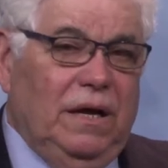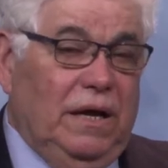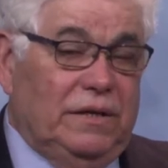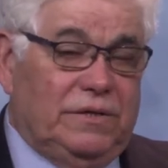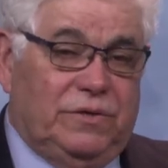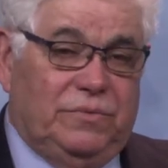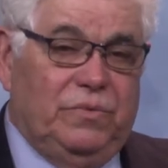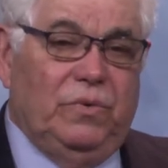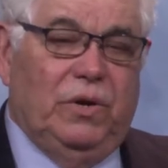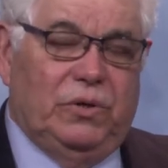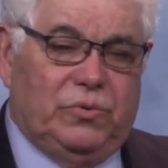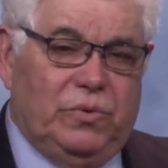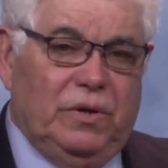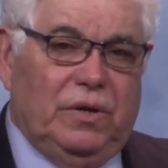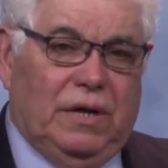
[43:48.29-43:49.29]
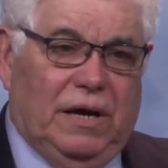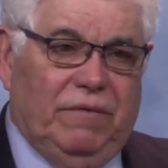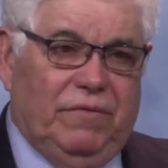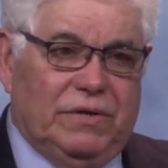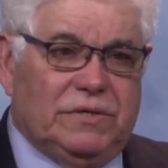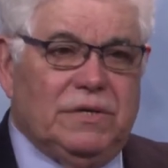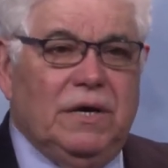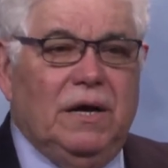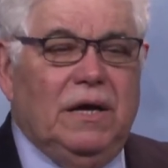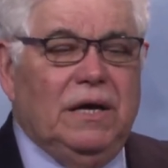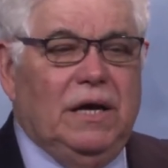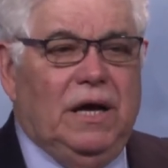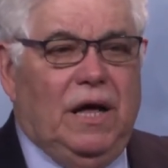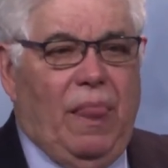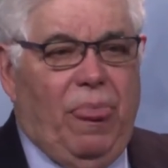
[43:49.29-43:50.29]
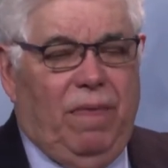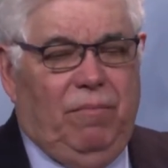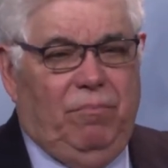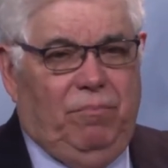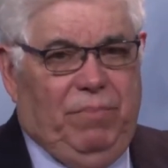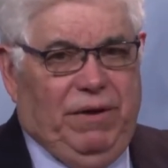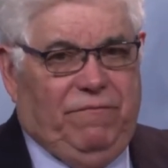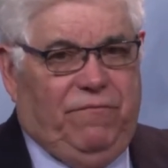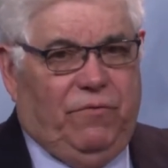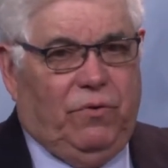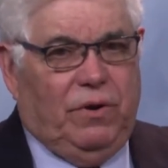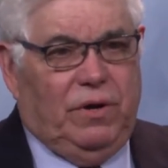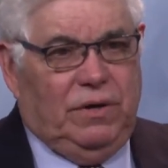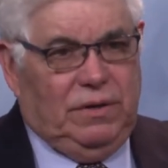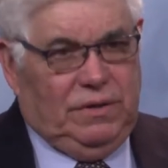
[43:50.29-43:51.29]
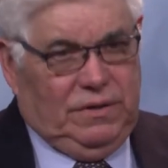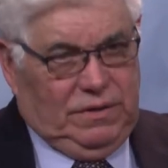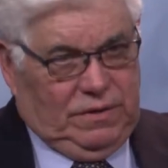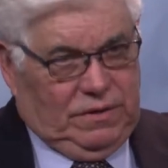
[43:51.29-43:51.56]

It's, it's real obvious before